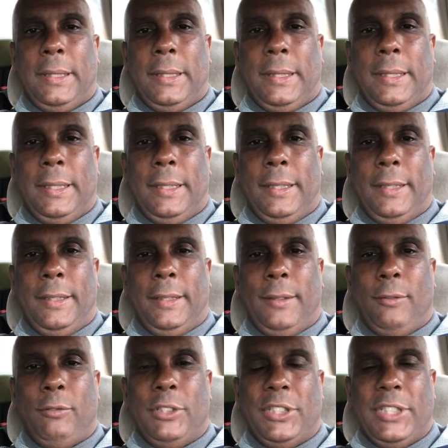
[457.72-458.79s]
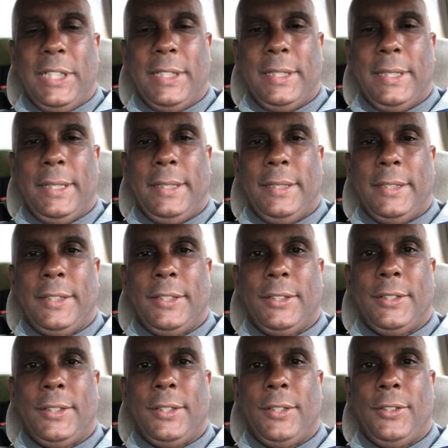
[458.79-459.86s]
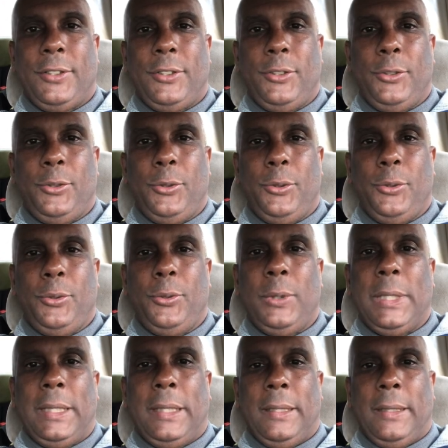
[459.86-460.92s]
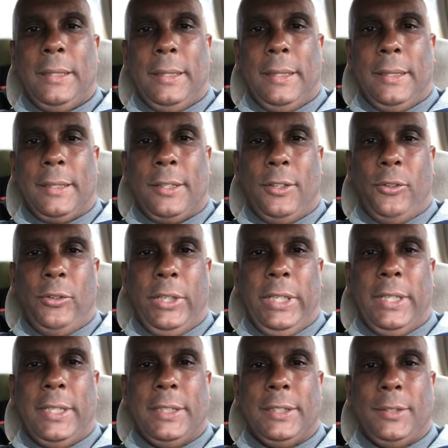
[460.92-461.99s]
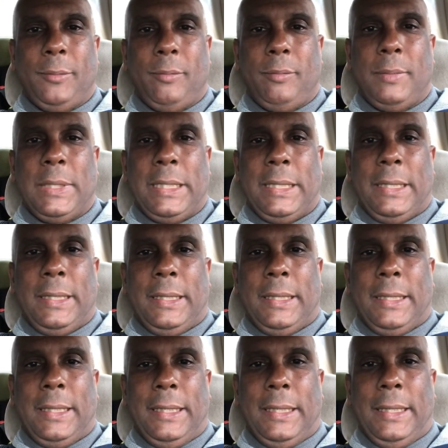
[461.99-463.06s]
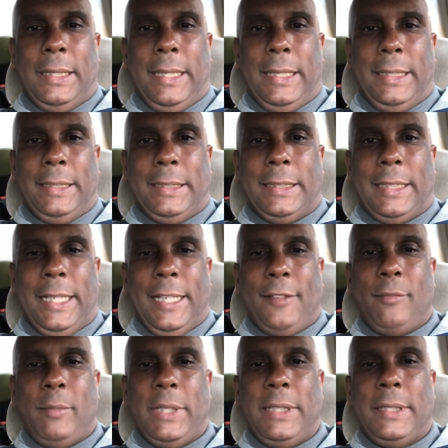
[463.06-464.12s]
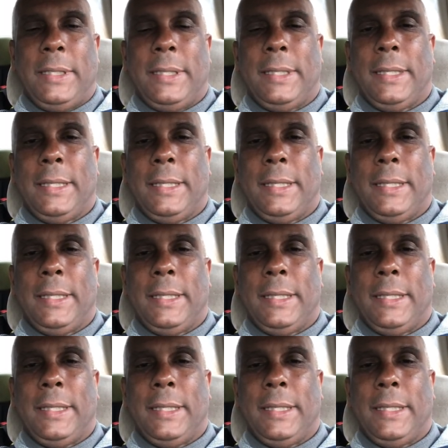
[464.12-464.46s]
resistance to colonialism and enslavement.